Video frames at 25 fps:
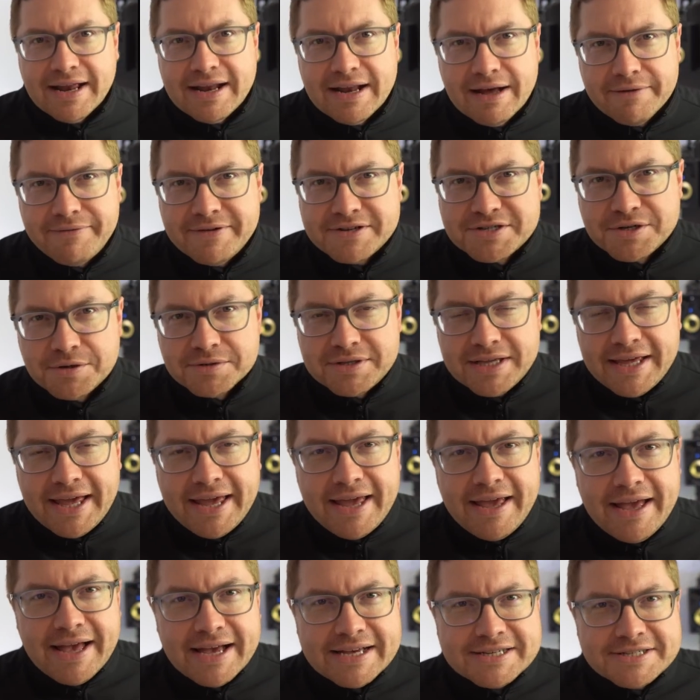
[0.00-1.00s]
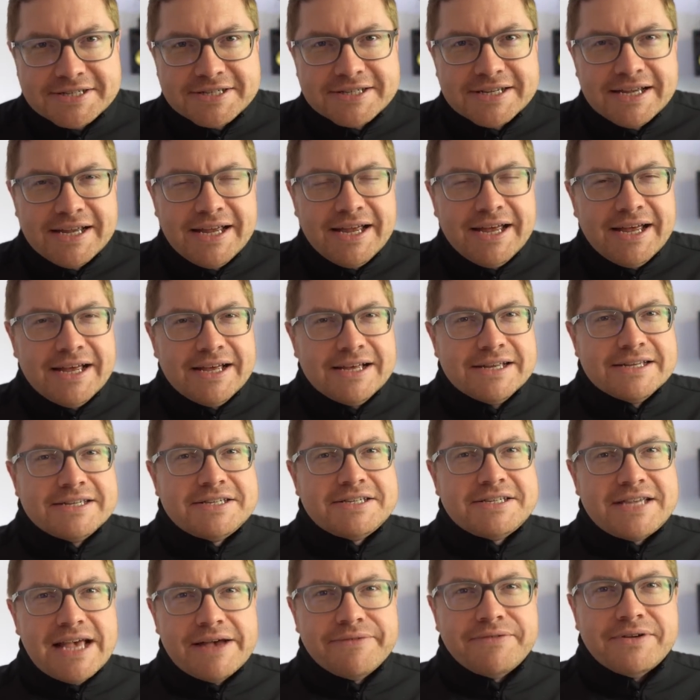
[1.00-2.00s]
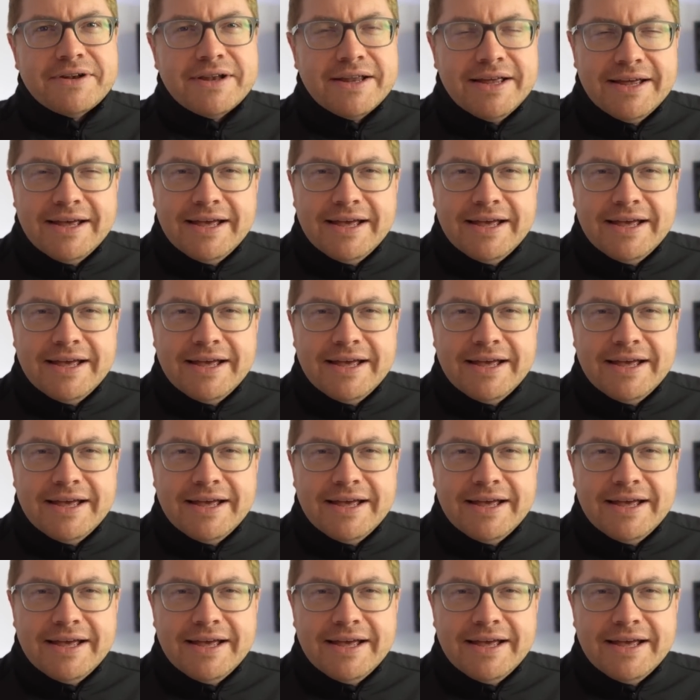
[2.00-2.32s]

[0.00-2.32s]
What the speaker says: enough, it's called the ES7.